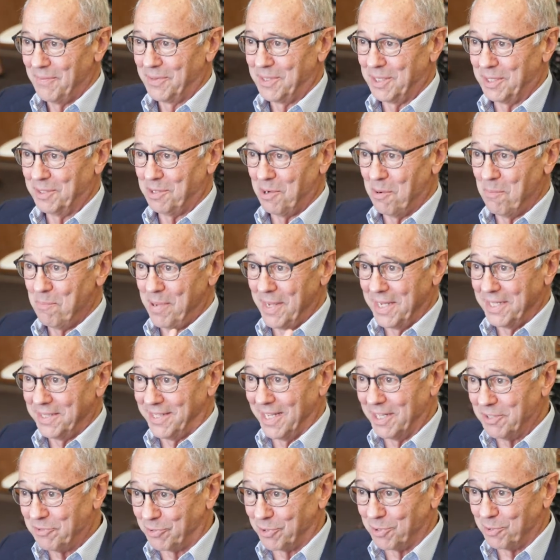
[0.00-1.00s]
They don't pay
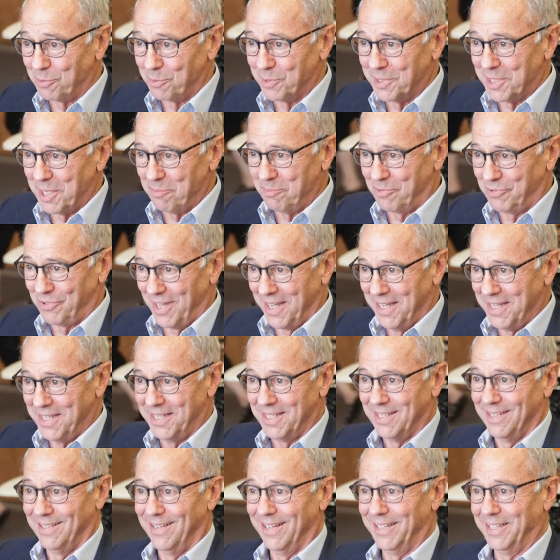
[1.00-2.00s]
attention to what I'm saying,